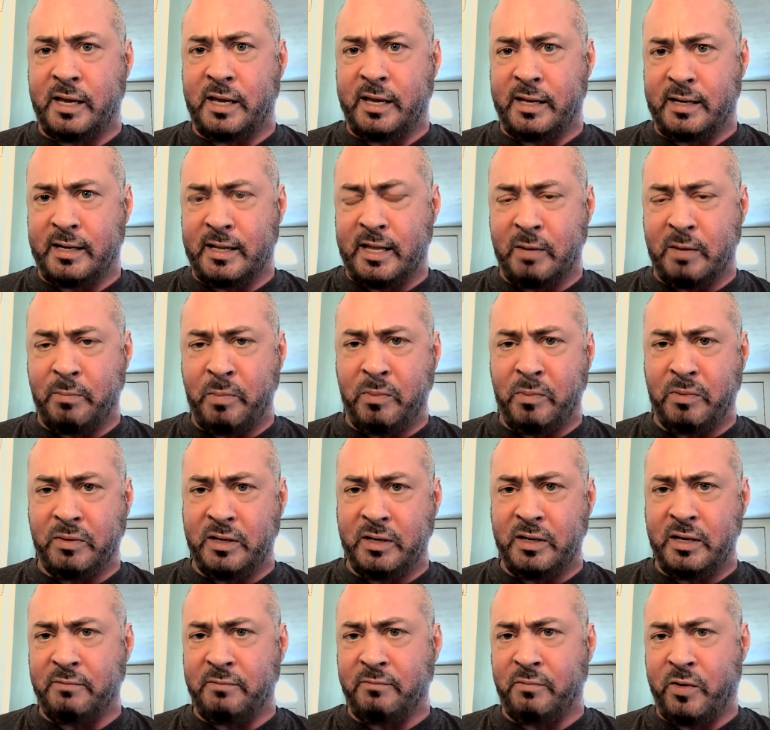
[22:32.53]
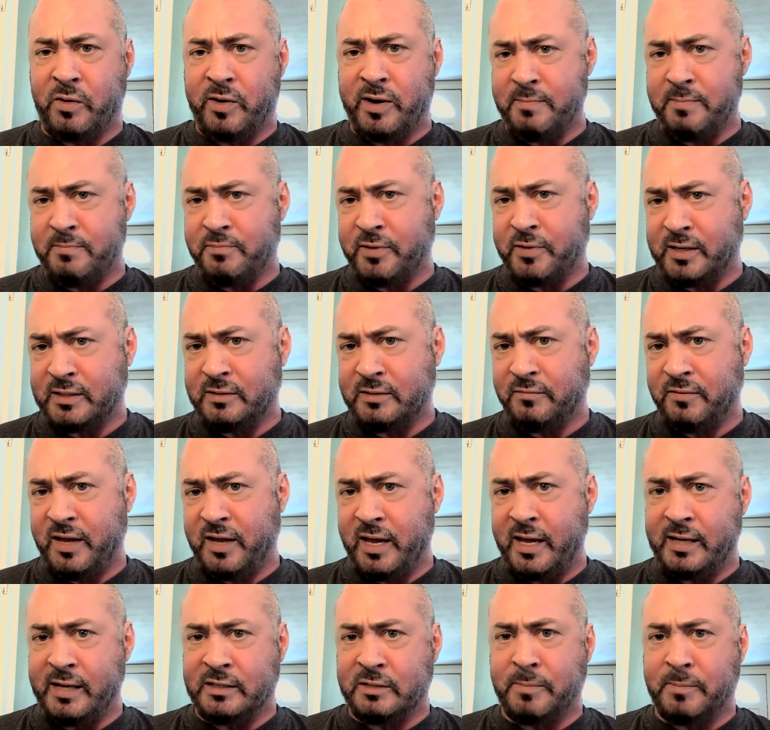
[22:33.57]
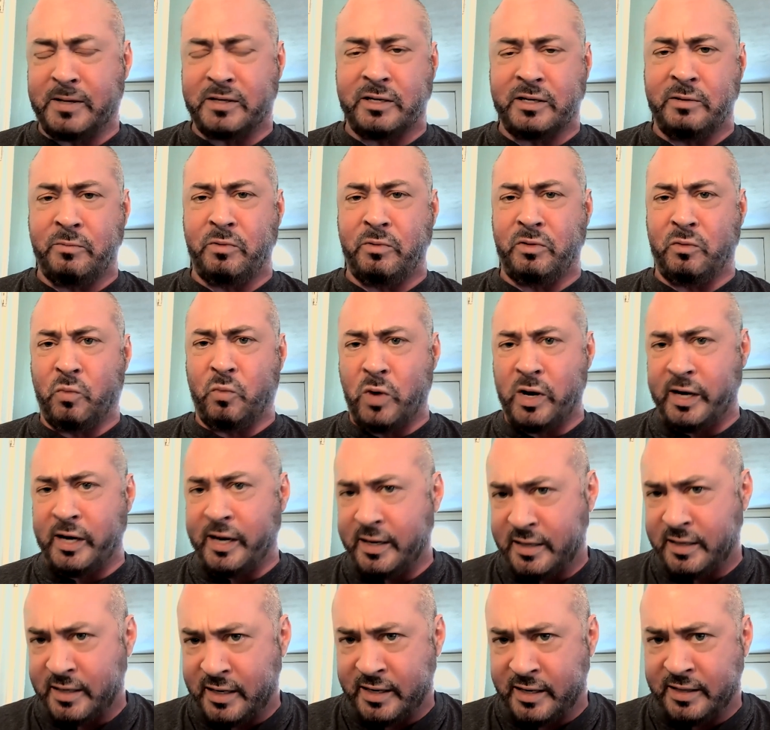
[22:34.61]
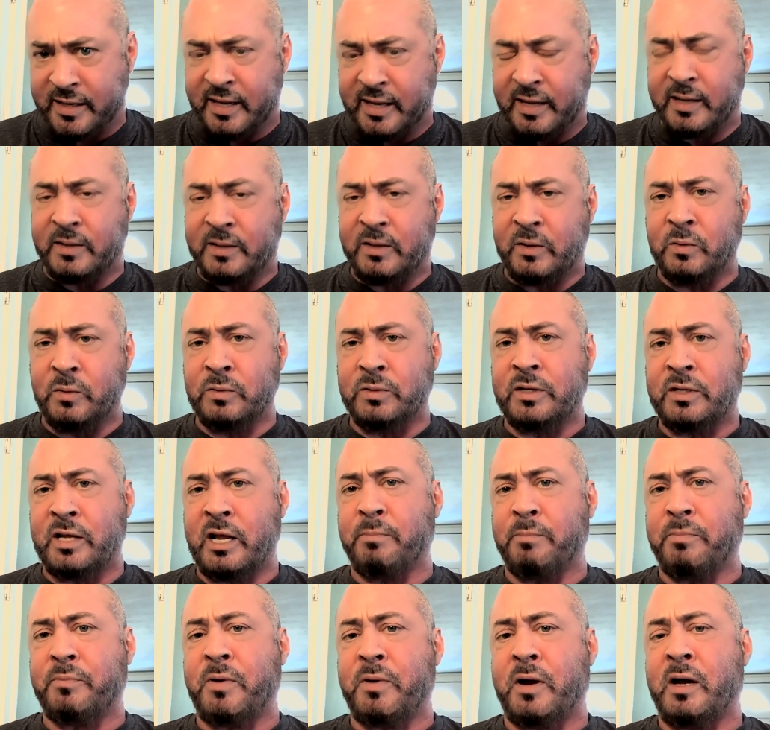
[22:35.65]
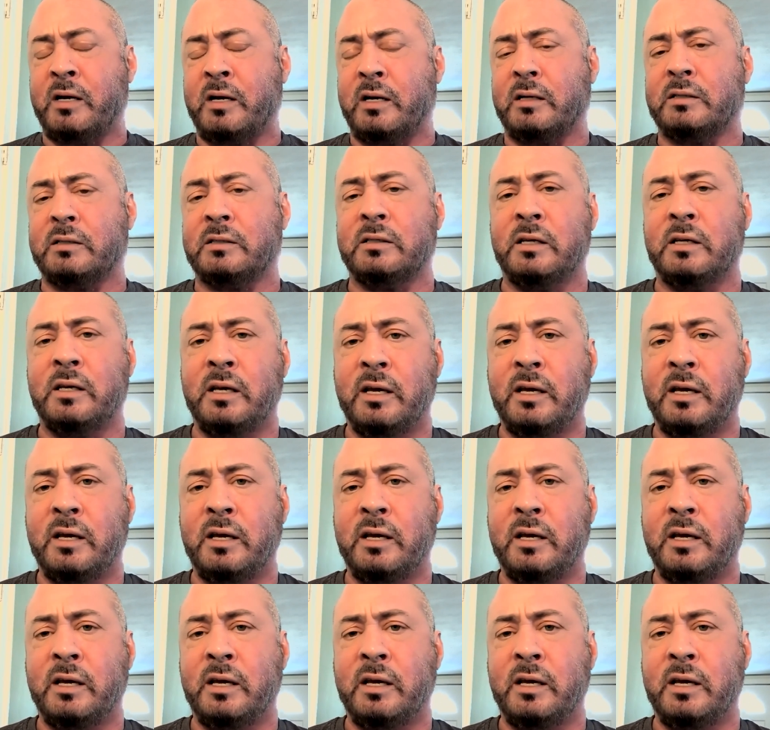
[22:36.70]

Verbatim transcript: and a lot of people did get very impressive gains, especially with the one A D and that, those type of products.